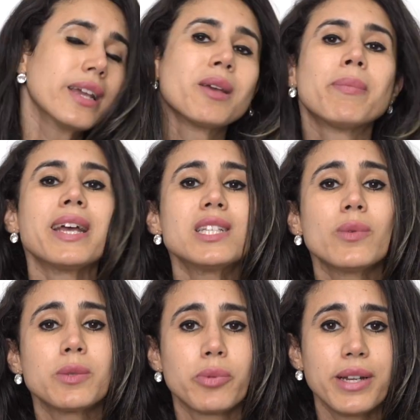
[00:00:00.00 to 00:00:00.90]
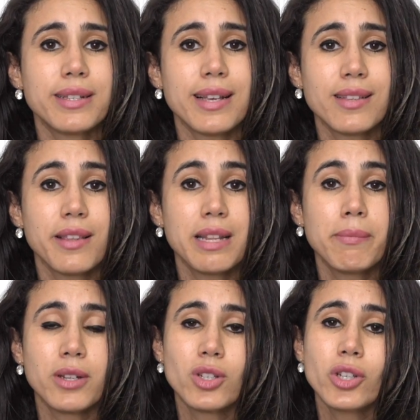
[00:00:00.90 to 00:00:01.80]
Compared to its predecessor, the
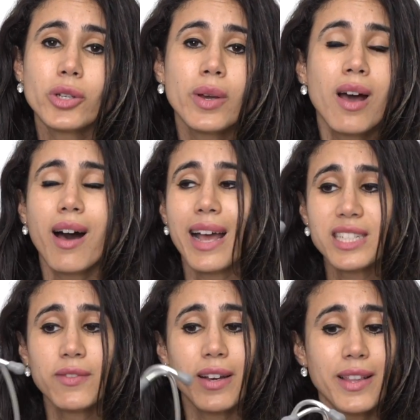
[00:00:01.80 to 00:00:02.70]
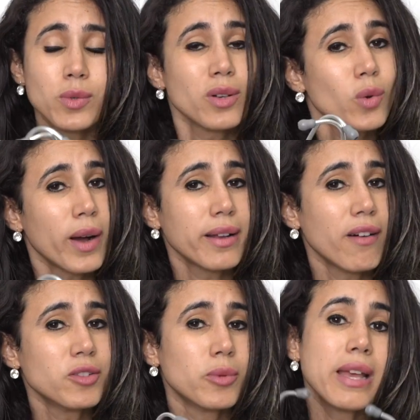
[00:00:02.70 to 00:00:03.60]
Littmann II, I actually find this one quite
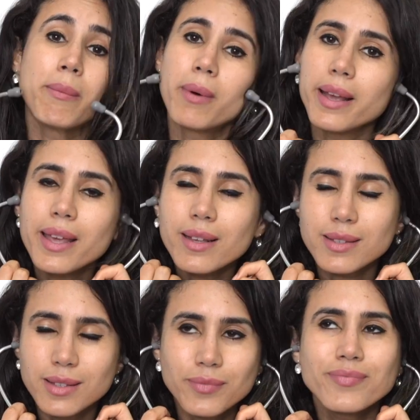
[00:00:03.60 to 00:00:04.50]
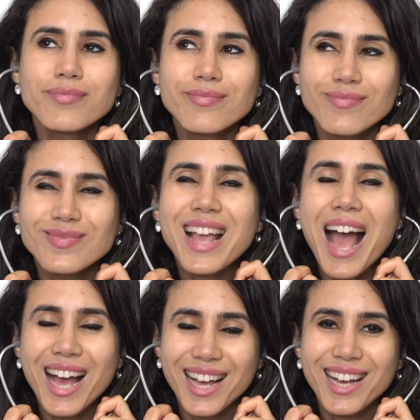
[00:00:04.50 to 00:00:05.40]
comfortable in my ears.
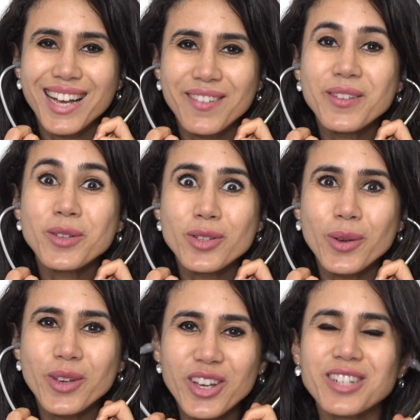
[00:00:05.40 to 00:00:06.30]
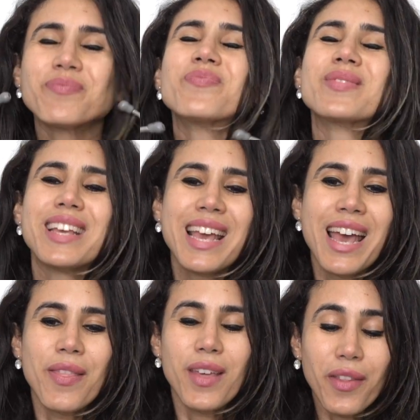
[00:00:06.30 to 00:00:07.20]
Ah, it feels so good.
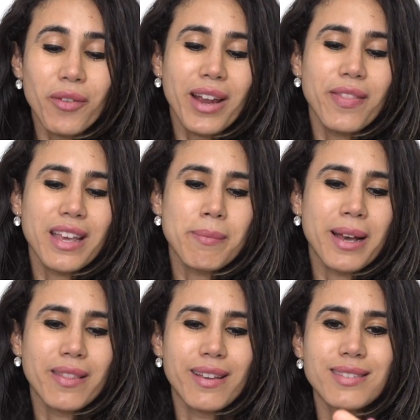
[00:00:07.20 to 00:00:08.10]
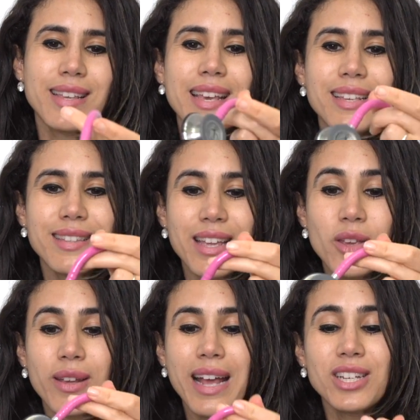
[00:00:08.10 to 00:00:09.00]
The other great thing about this is that
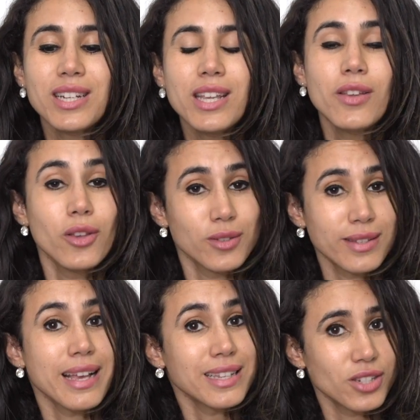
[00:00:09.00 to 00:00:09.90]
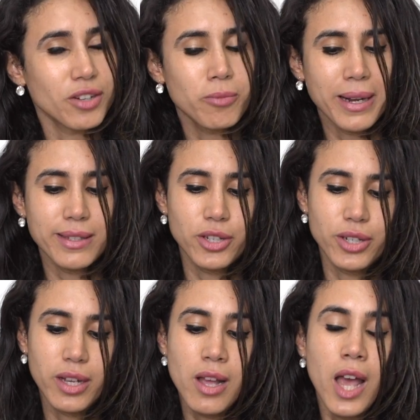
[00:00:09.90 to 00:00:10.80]
you can actually use this as a general
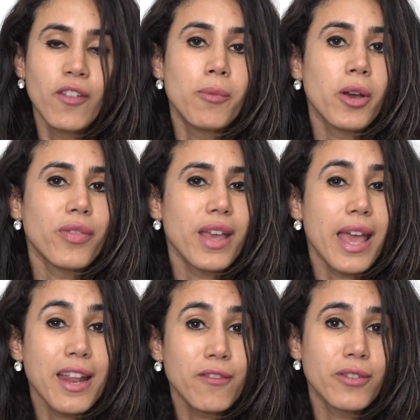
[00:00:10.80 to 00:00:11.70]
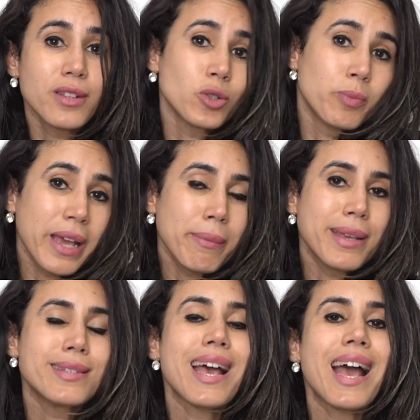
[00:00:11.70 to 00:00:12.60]
practitioner for both infants or
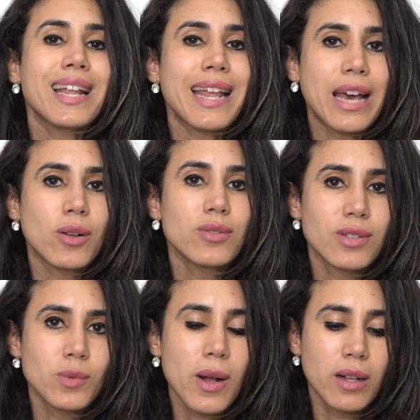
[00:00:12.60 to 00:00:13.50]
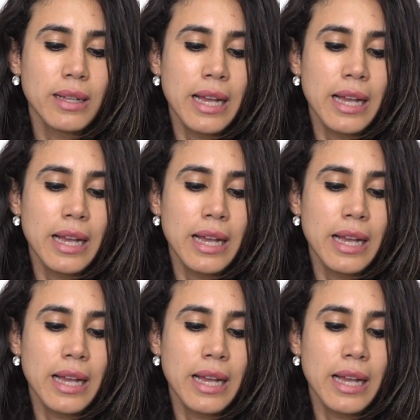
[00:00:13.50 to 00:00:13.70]
babies and adults as well.